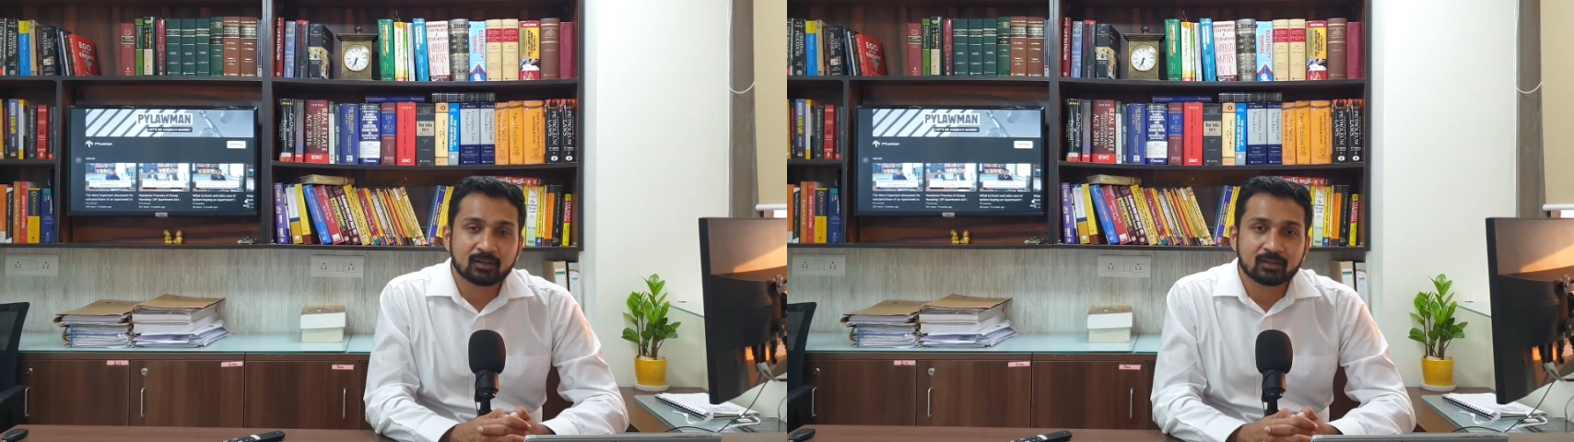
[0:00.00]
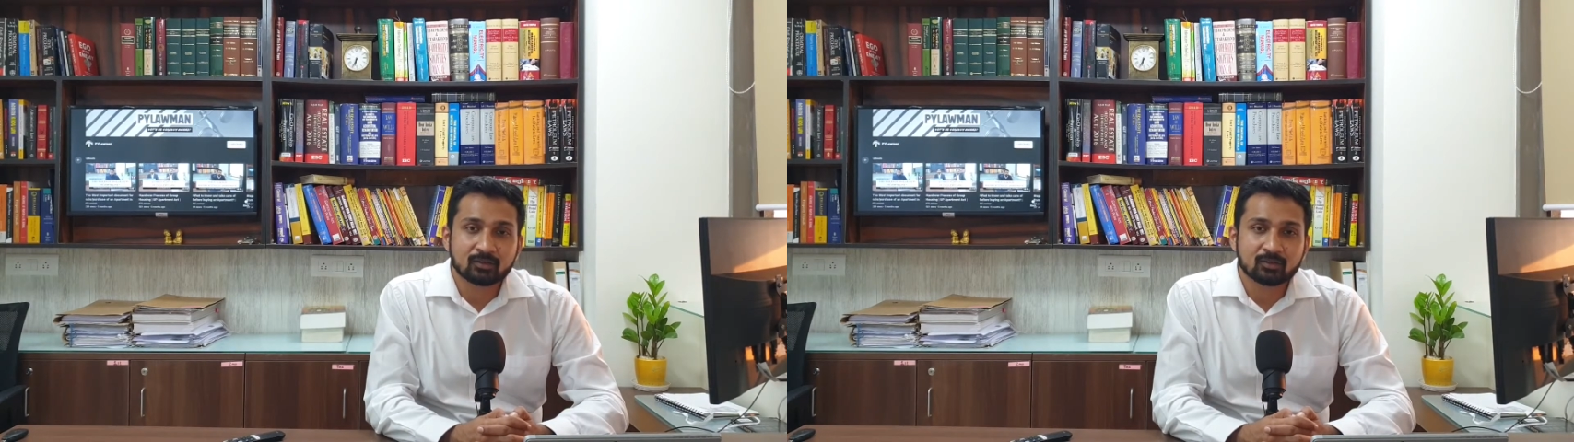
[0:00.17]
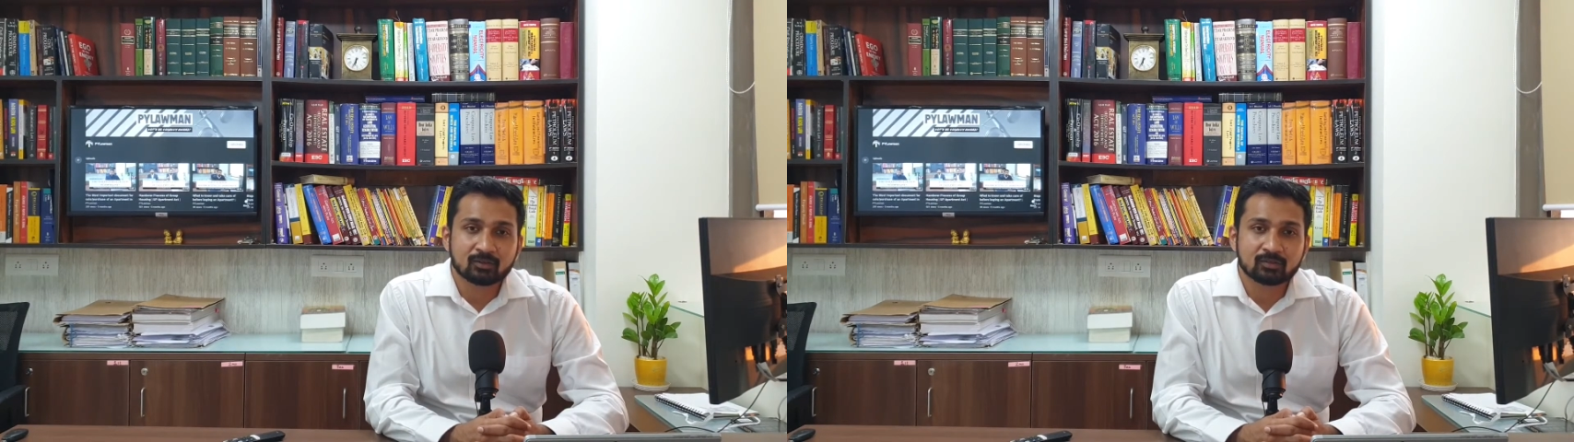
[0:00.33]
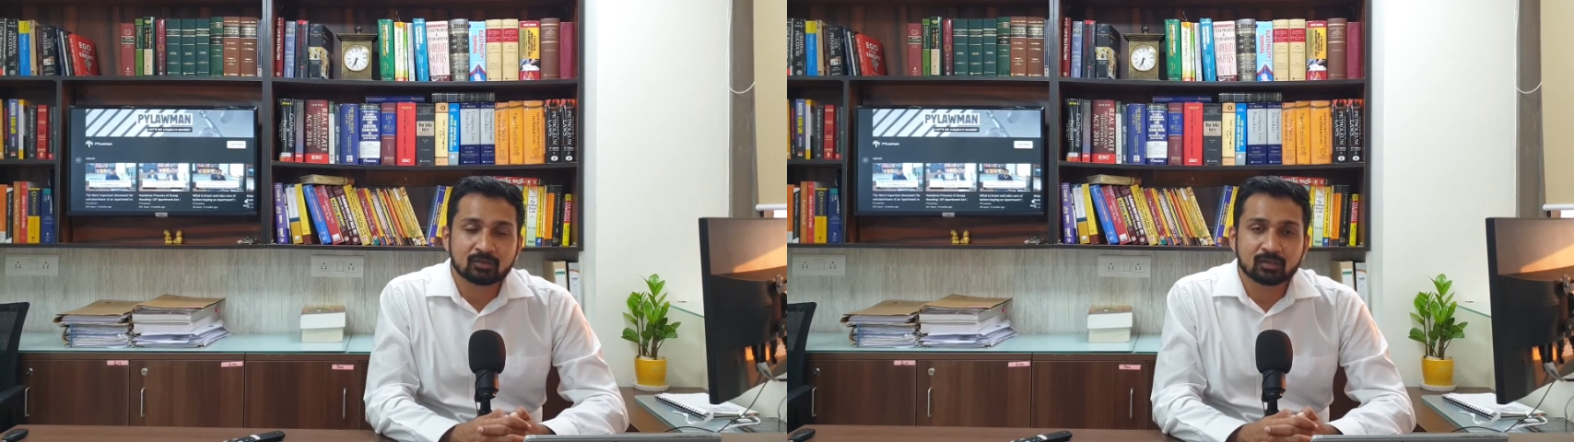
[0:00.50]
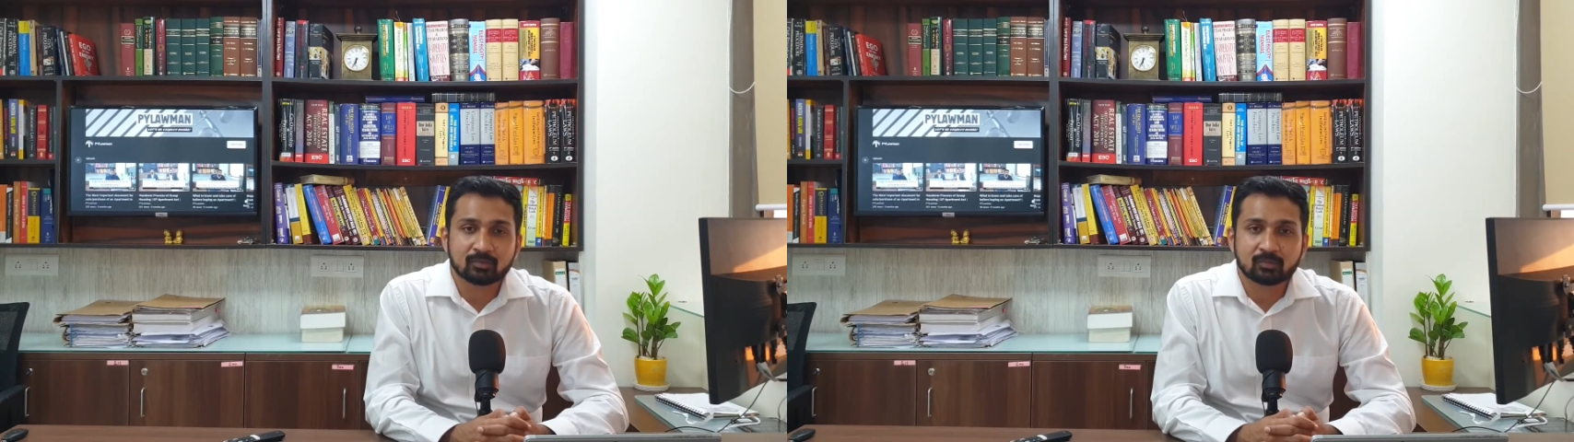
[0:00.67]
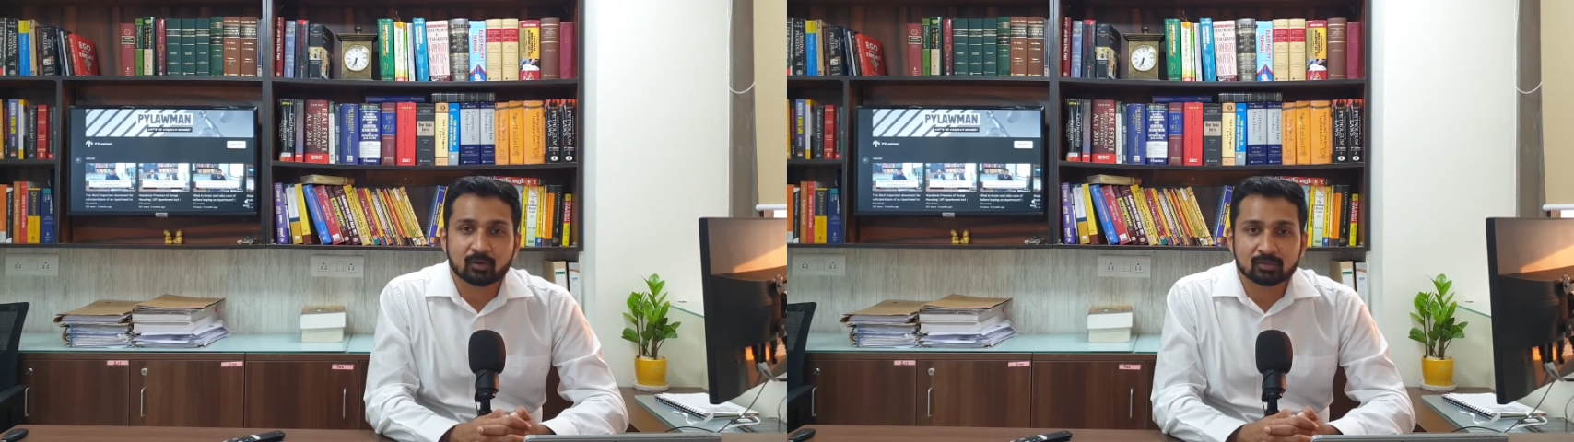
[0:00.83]

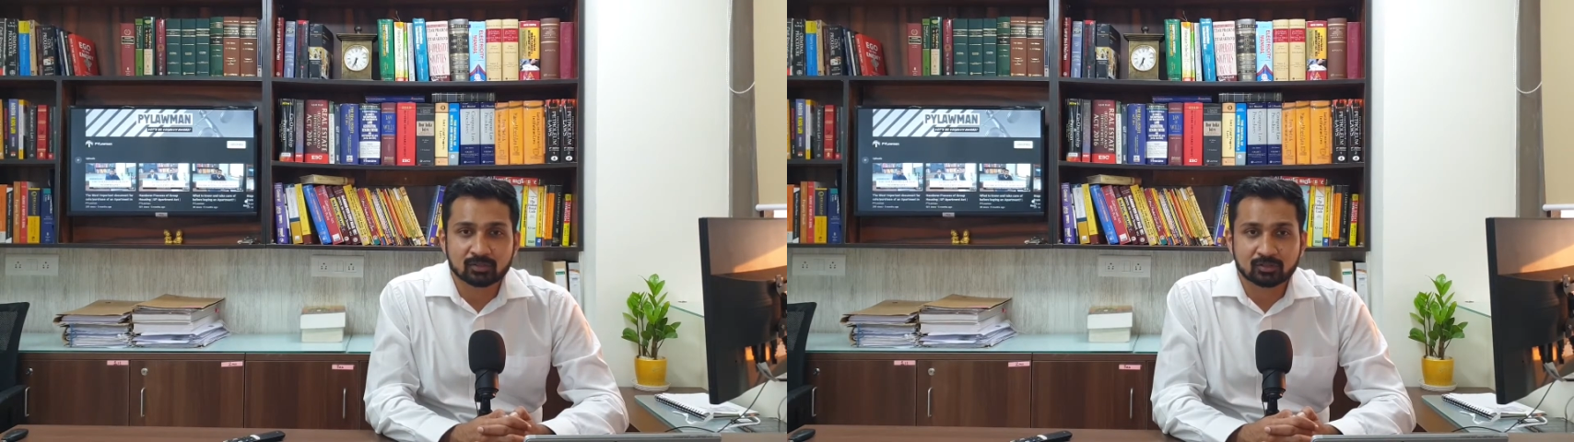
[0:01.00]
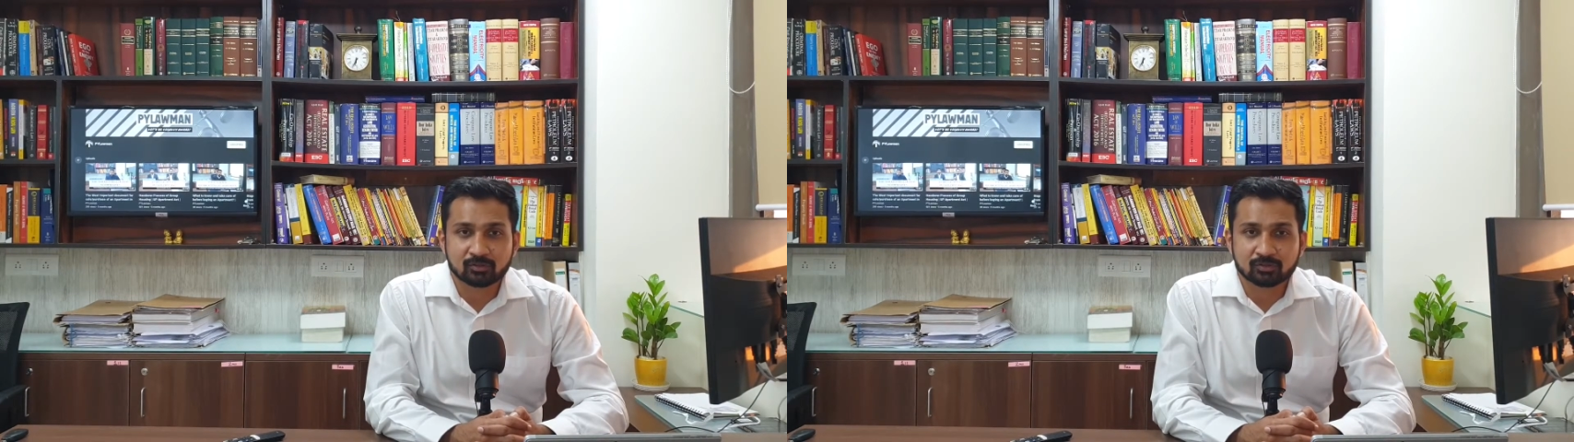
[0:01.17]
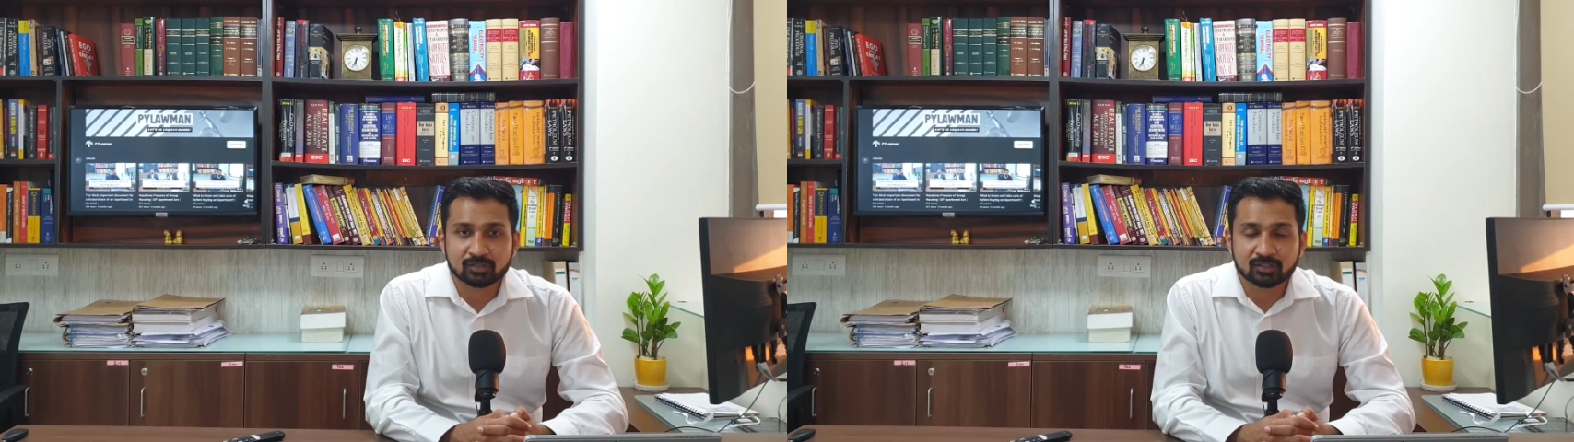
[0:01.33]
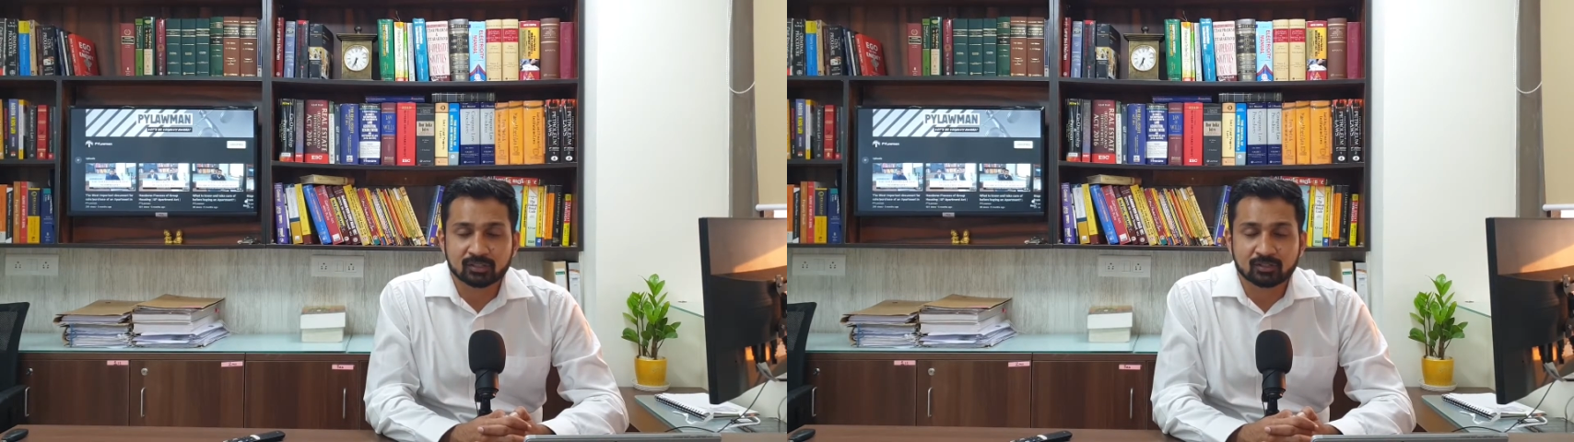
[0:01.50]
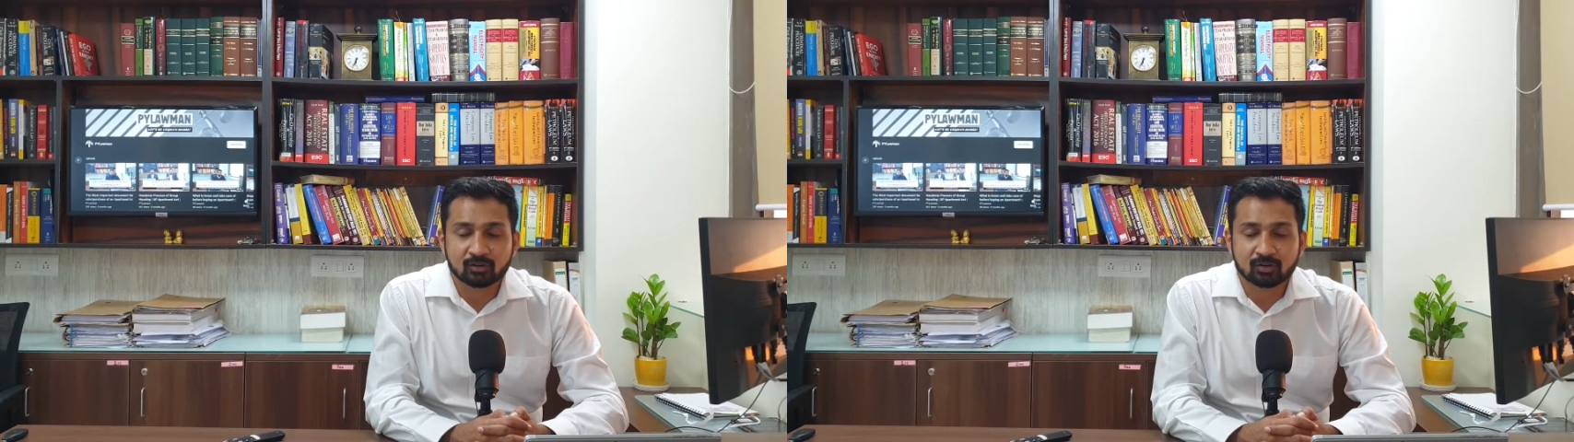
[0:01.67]
the prosecution did